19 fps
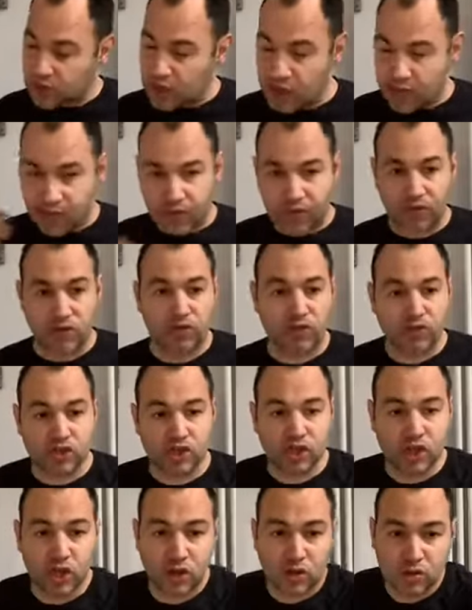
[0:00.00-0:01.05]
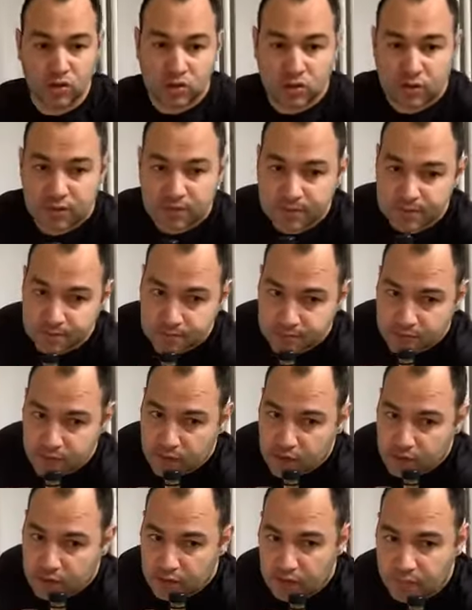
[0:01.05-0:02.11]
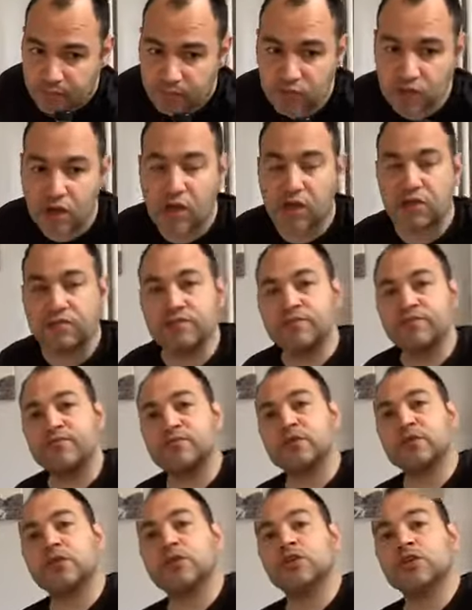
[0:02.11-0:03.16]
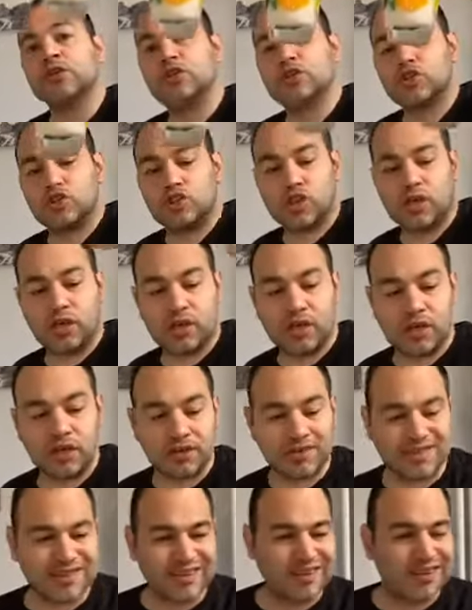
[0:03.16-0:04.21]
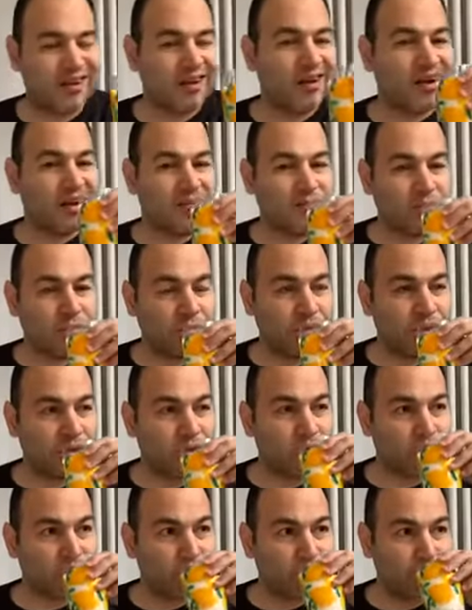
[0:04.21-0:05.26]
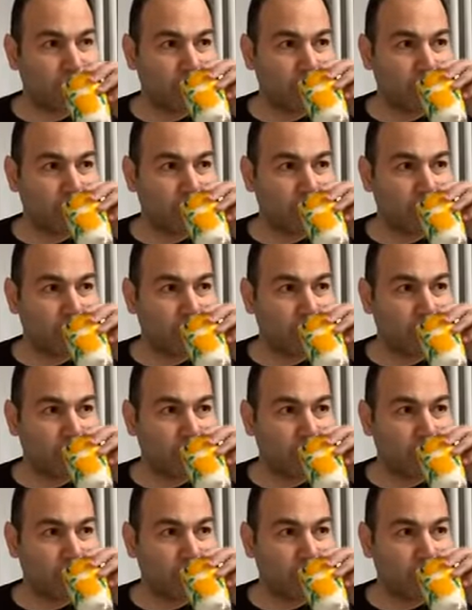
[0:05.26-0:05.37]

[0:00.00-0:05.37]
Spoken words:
Everything on show, done. Cheers, I'll have my milk.